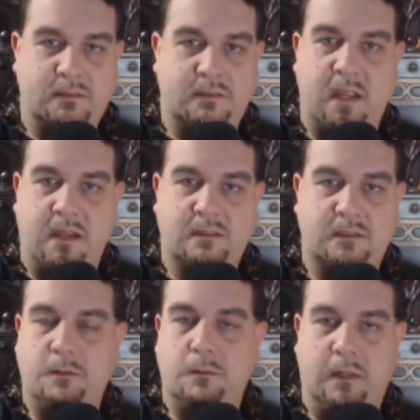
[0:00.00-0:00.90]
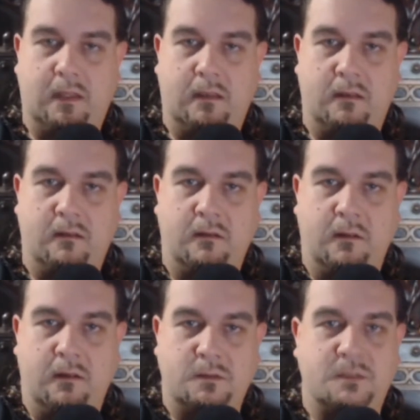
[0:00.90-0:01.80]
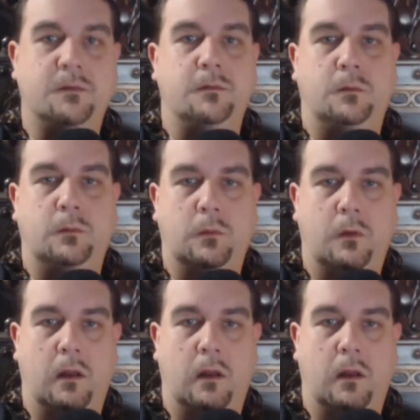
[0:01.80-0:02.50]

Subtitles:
takes you in to